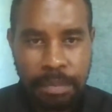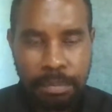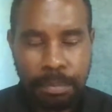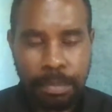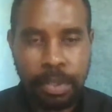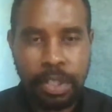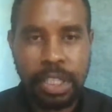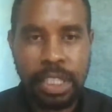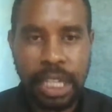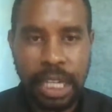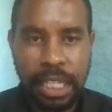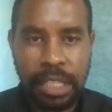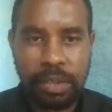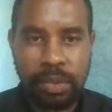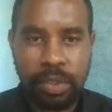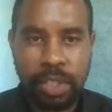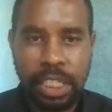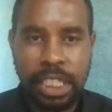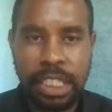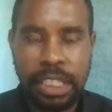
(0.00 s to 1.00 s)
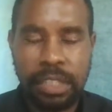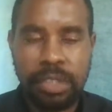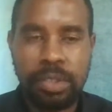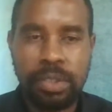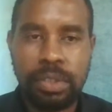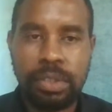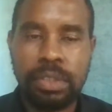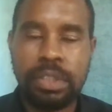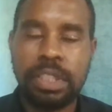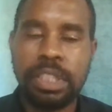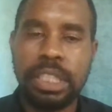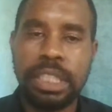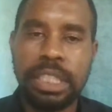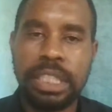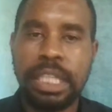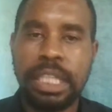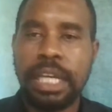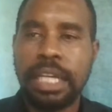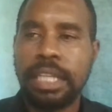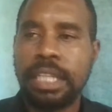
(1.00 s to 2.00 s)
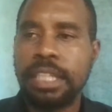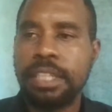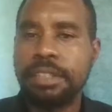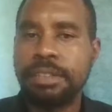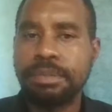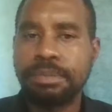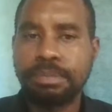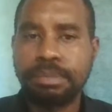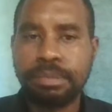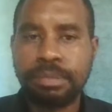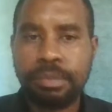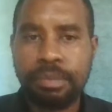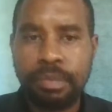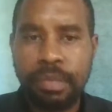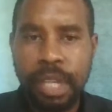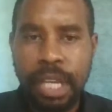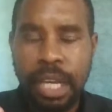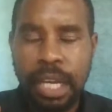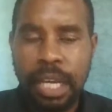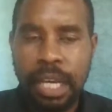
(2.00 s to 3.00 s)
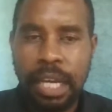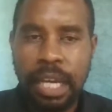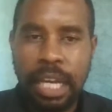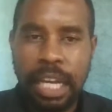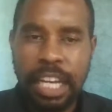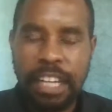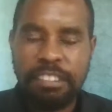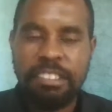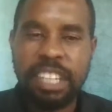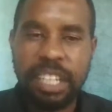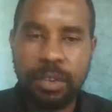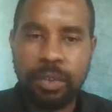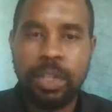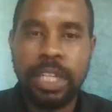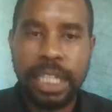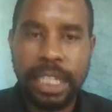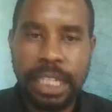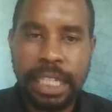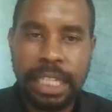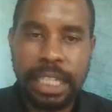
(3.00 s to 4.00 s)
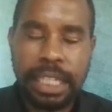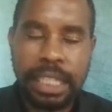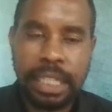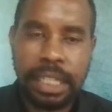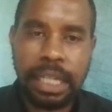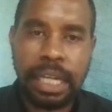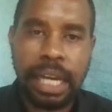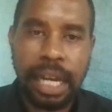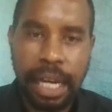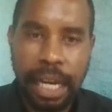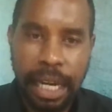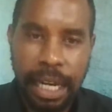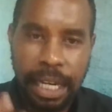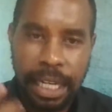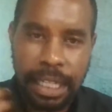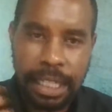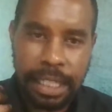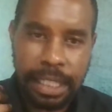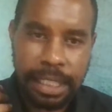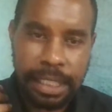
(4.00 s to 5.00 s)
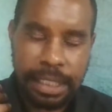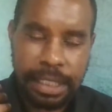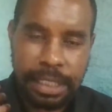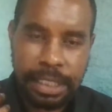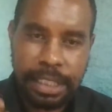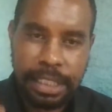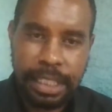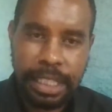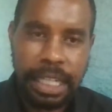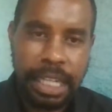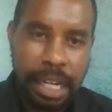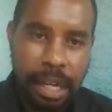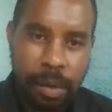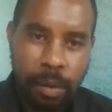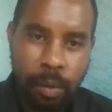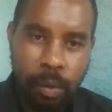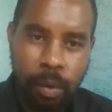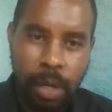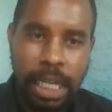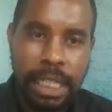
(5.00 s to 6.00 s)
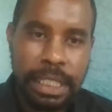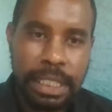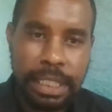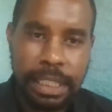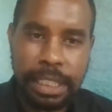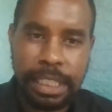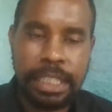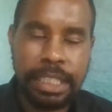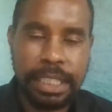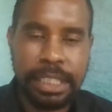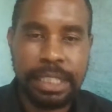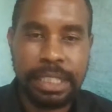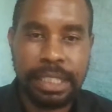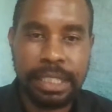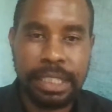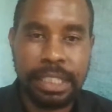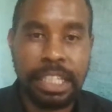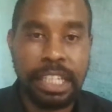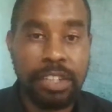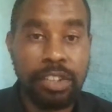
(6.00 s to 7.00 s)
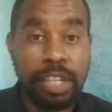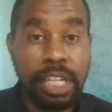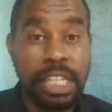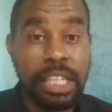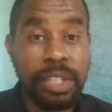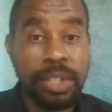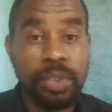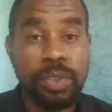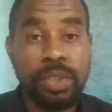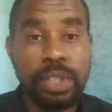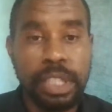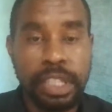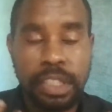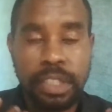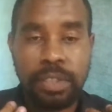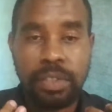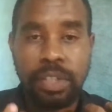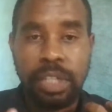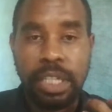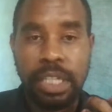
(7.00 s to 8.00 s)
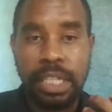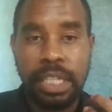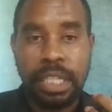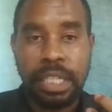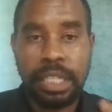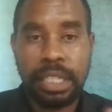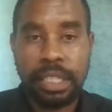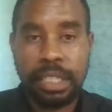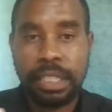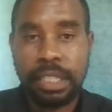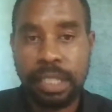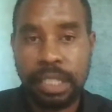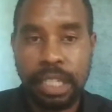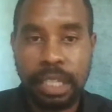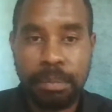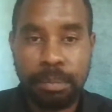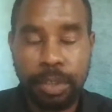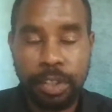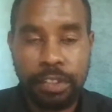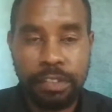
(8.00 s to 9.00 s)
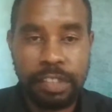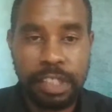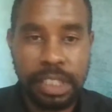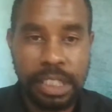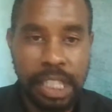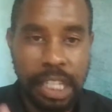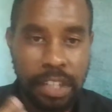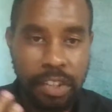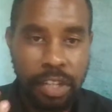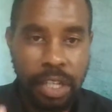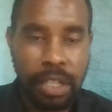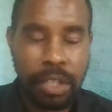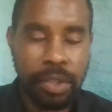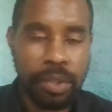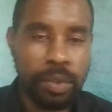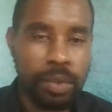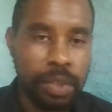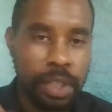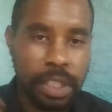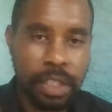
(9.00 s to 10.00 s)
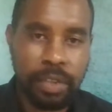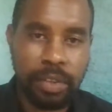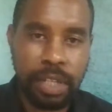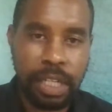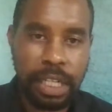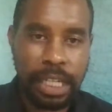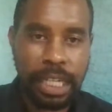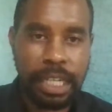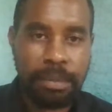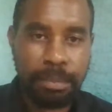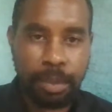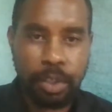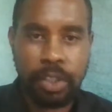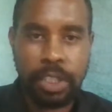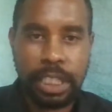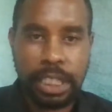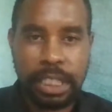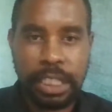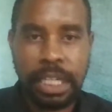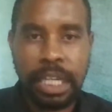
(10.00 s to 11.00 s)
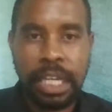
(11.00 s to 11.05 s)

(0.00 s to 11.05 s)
podcast, what I do is that every week I share one thing that you can do in your nonprofit, that you can do in your grant process,